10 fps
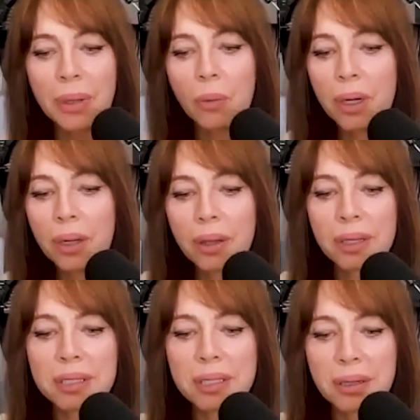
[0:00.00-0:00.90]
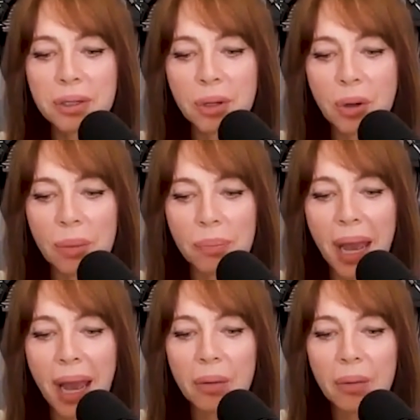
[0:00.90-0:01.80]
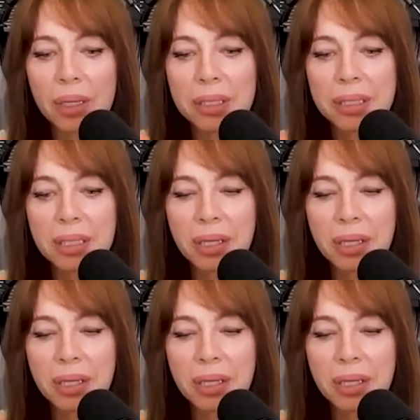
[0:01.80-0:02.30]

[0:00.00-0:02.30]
one of the things that going back was,